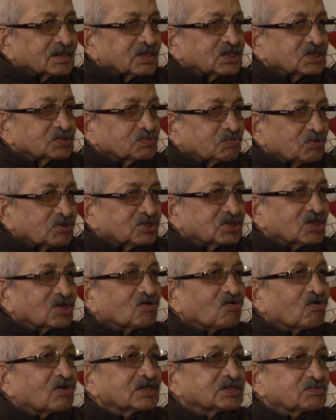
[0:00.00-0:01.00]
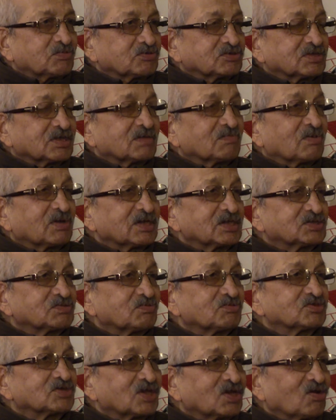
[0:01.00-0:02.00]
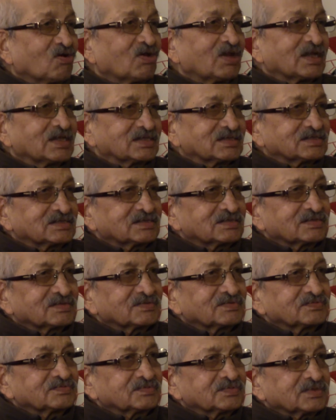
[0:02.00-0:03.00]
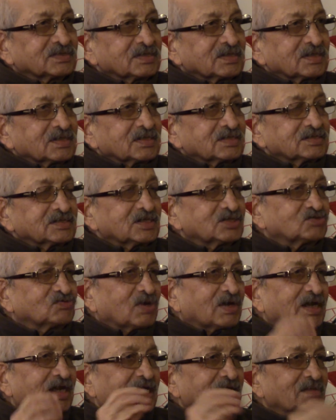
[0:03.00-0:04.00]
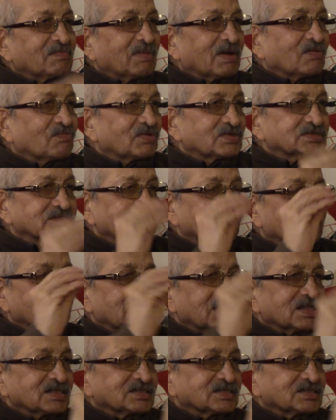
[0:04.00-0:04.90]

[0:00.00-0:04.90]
Spiritual knowledge, what is spiritual knowledge? Just to identify oneself in real